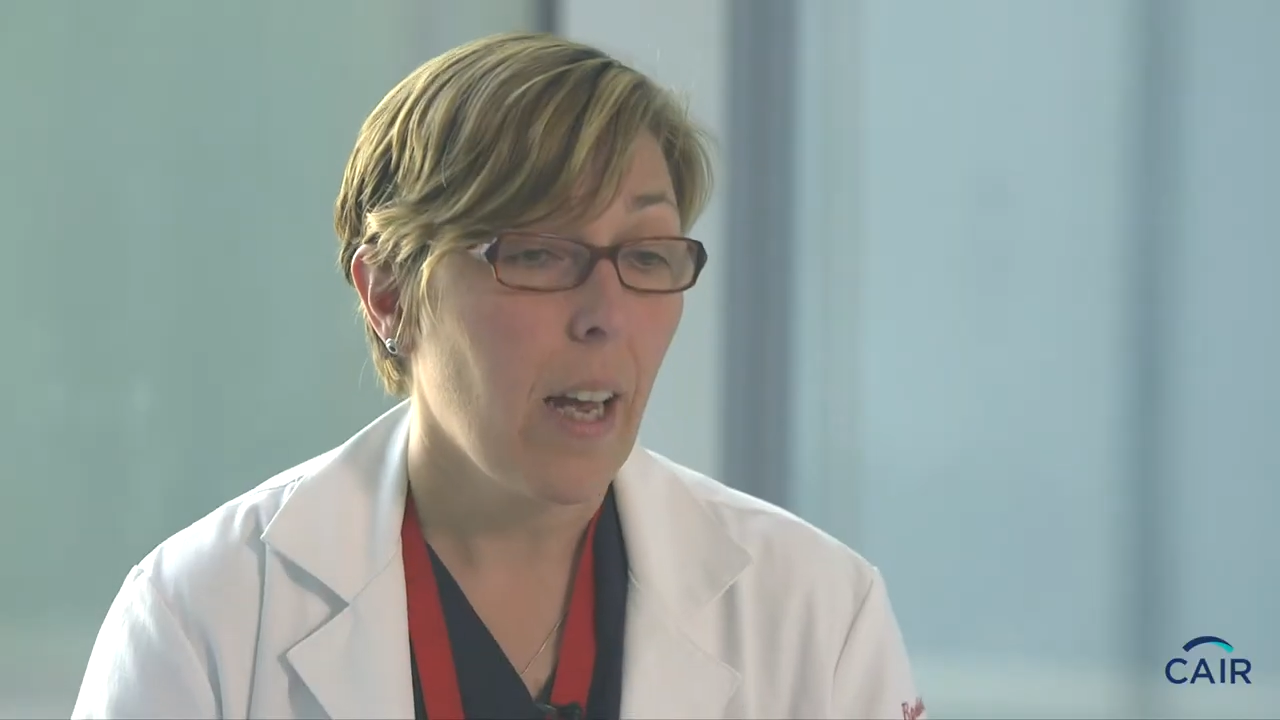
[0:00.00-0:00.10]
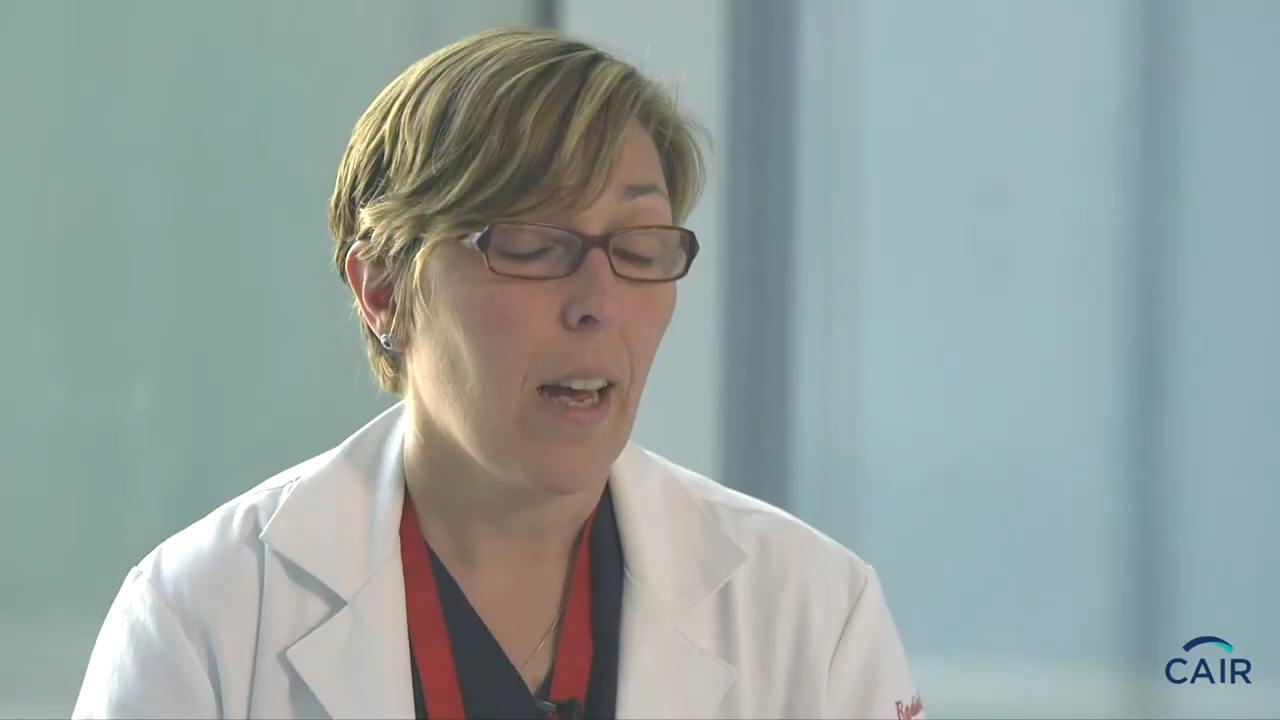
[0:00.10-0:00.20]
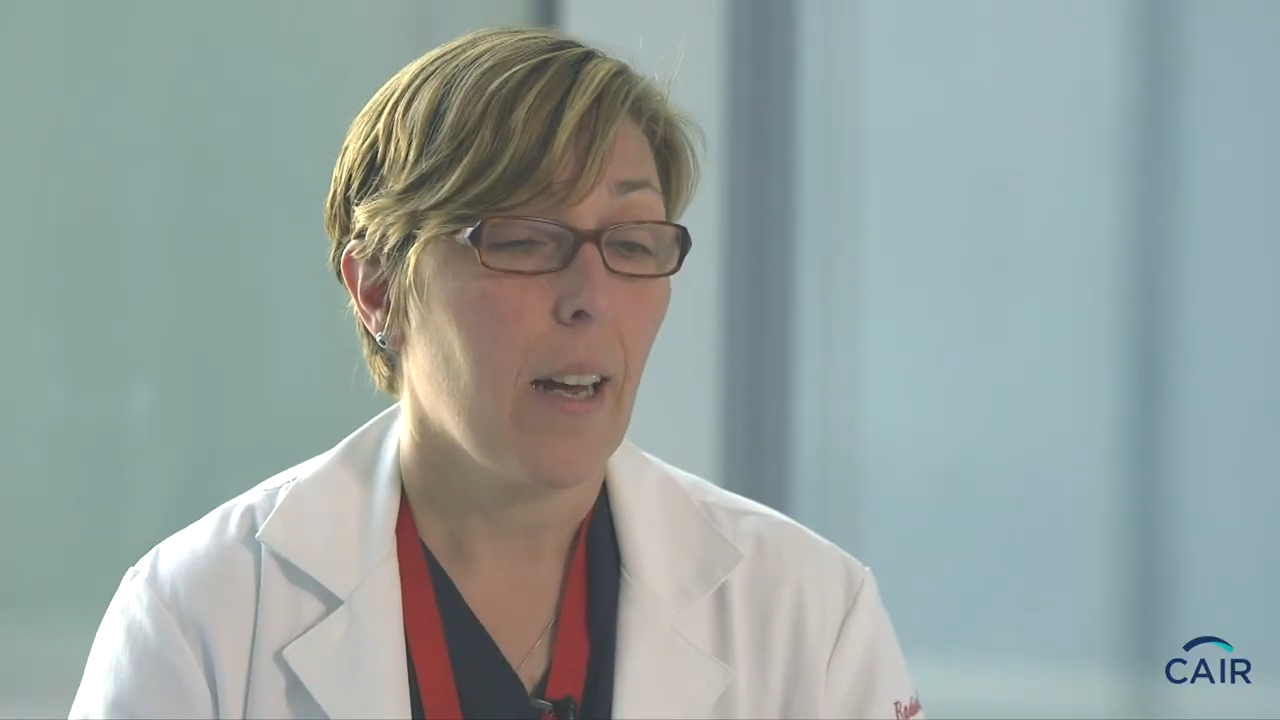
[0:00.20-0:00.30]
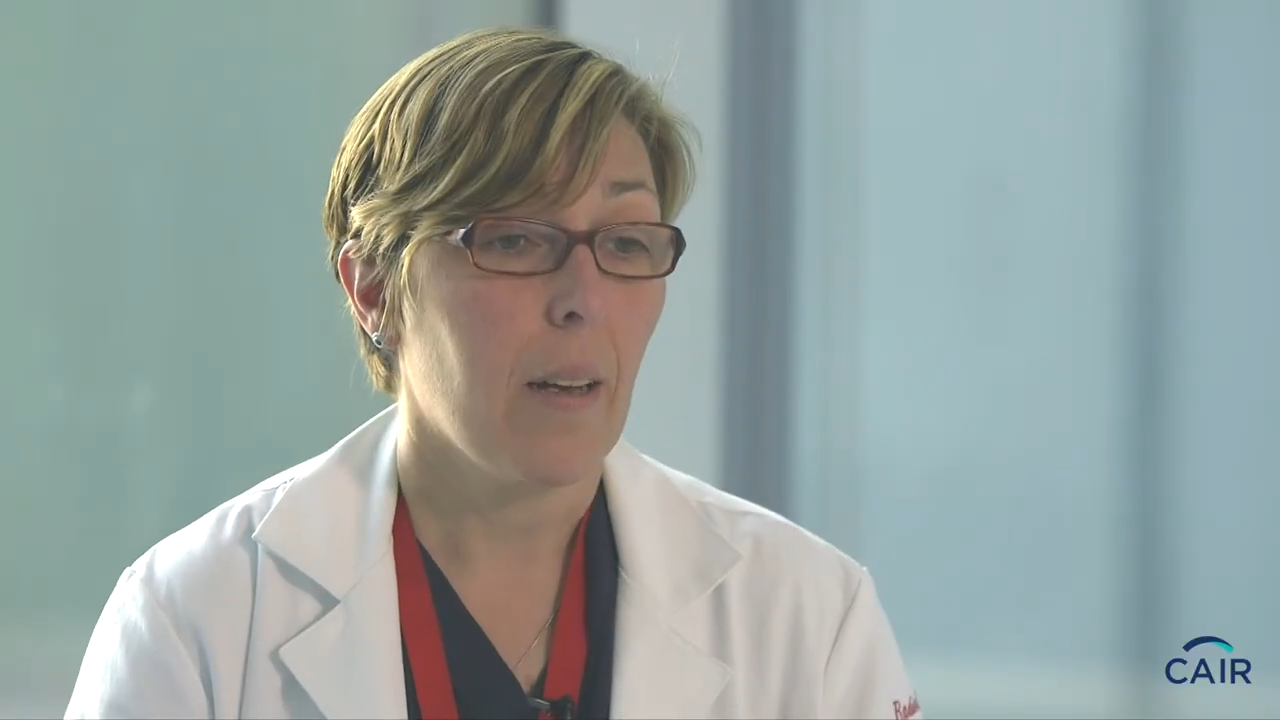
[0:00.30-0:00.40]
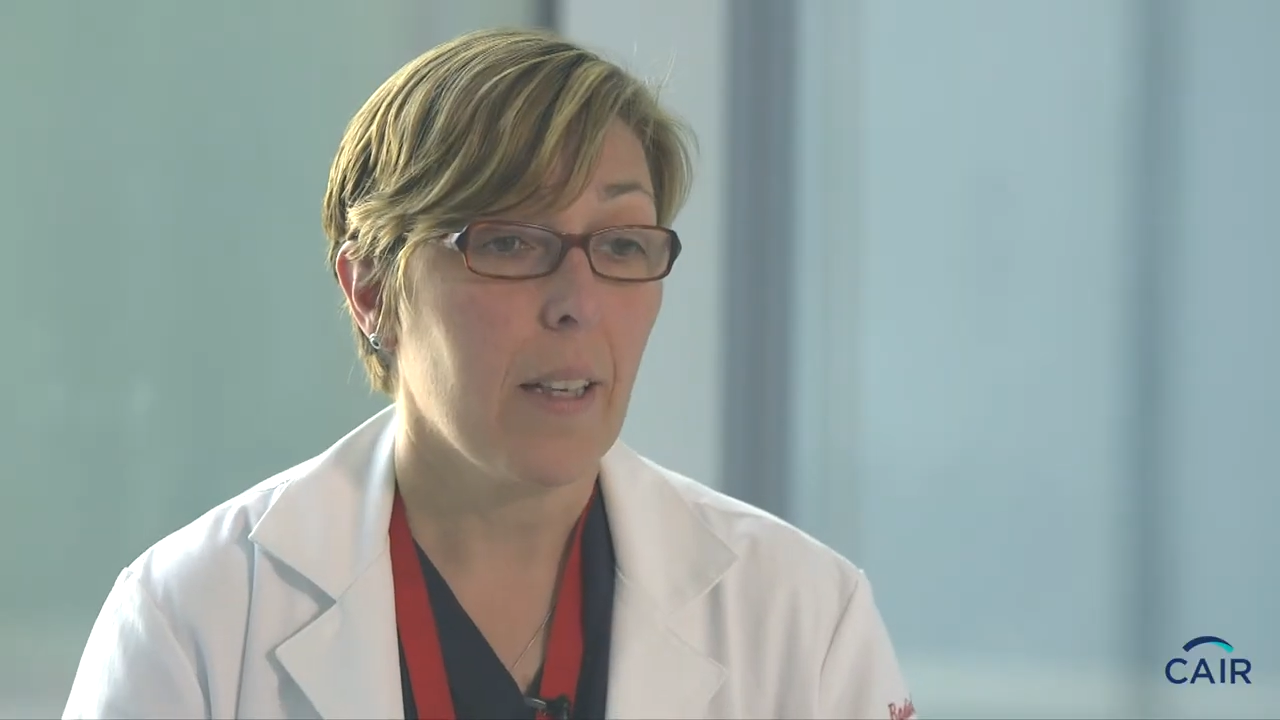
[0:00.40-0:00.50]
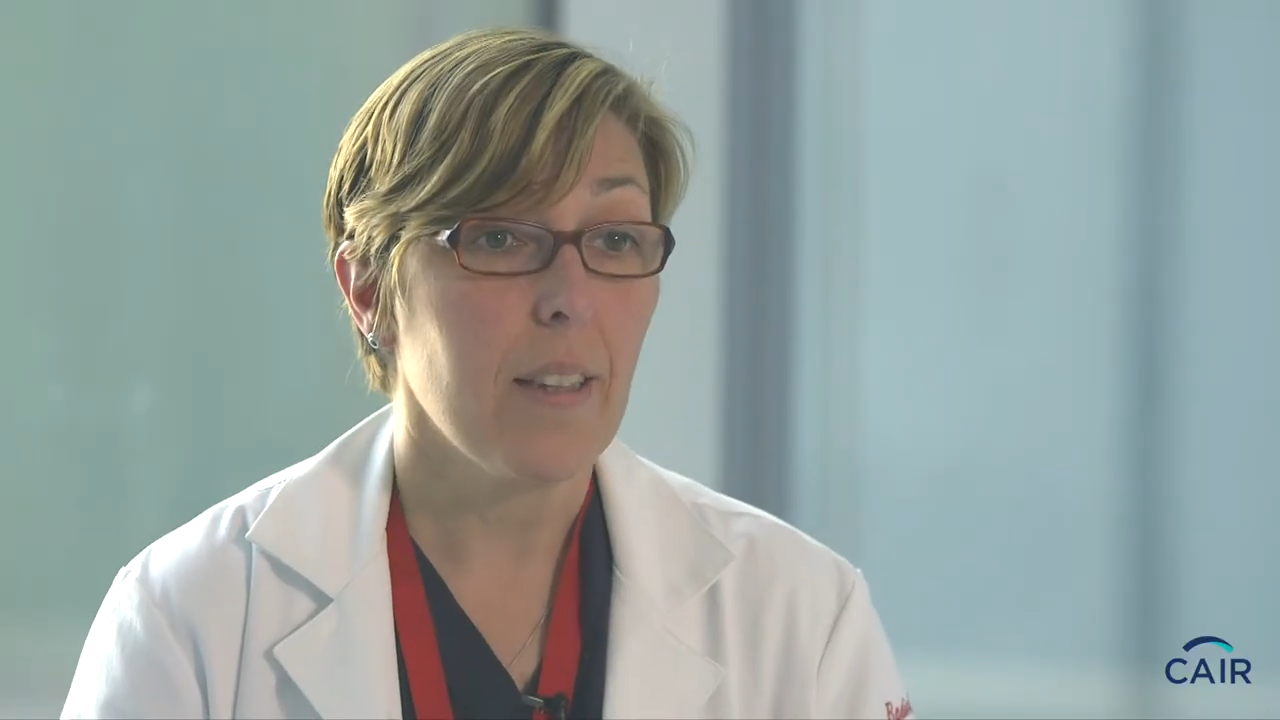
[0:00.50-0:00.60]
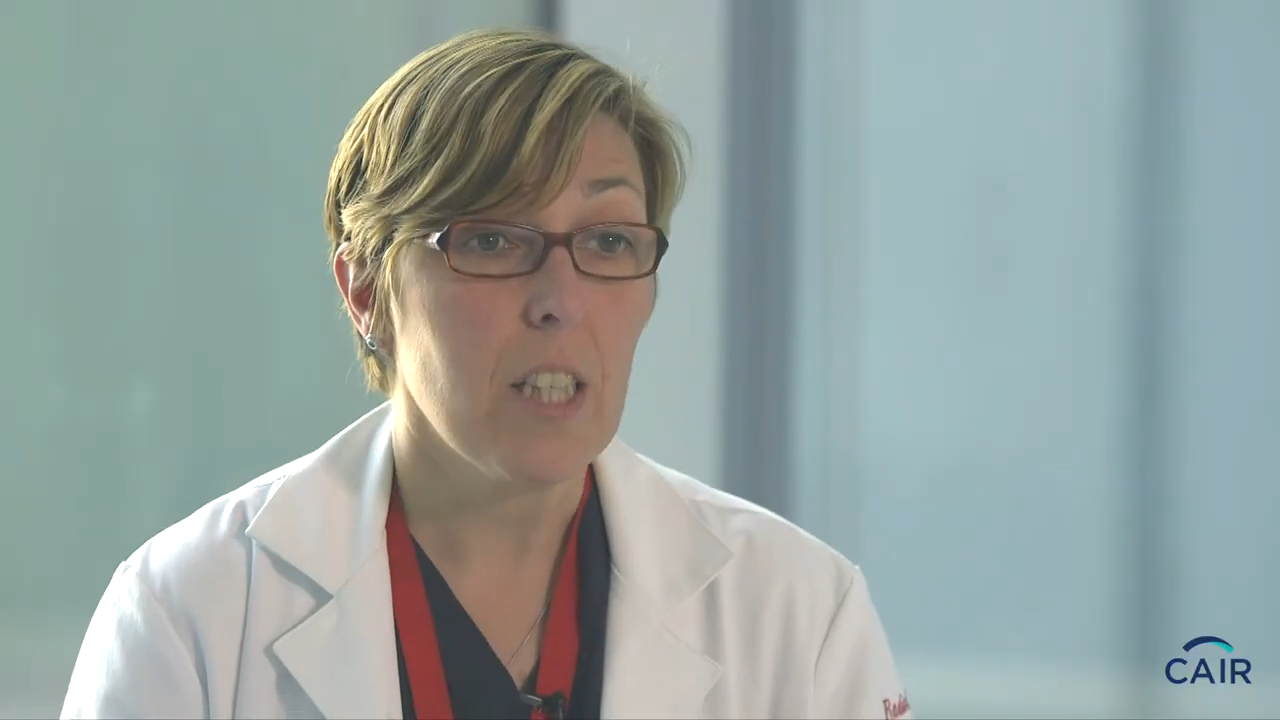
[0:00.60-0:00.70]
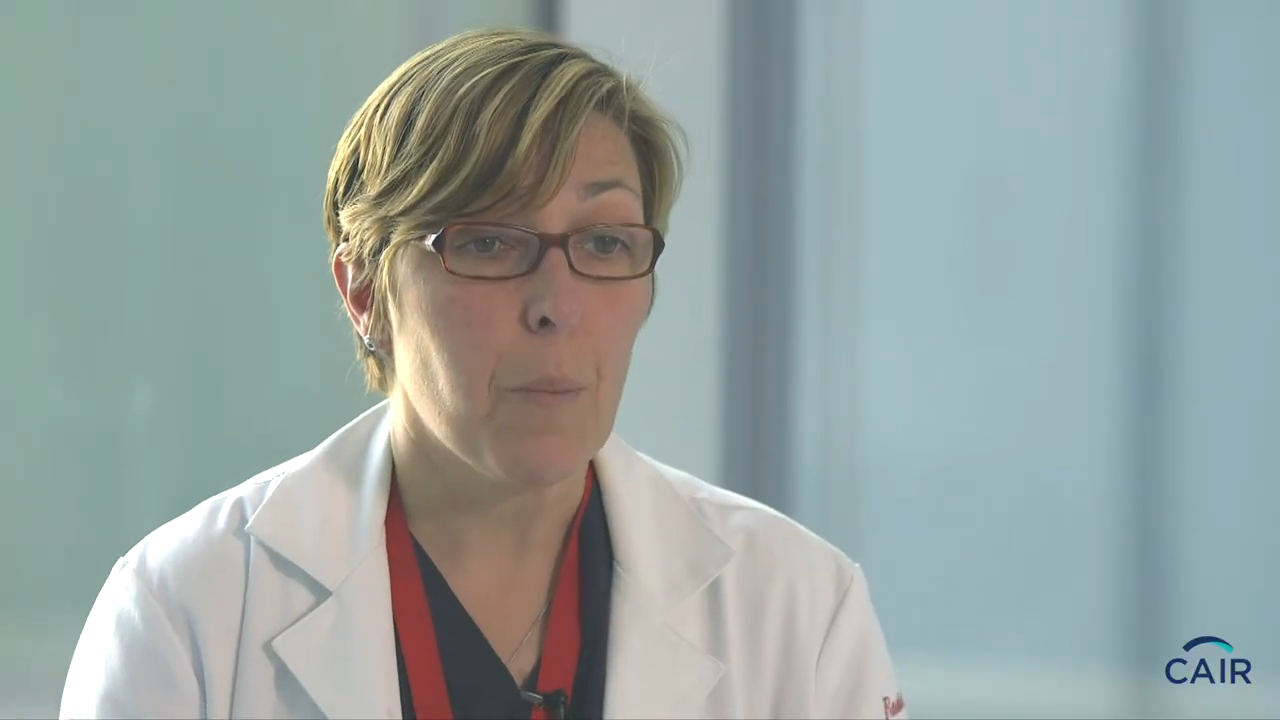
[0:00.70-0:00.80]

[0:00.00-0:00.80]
uh, in these